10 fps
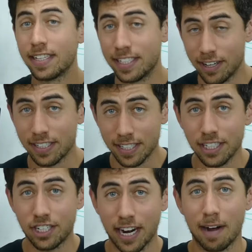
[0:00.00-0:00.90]
Seriously,
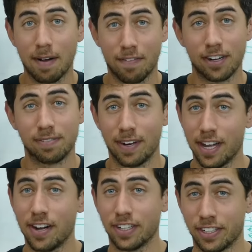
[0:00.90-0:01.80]
check out my first video
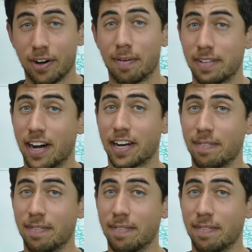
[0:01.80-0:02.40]
and you'll know what I'm talking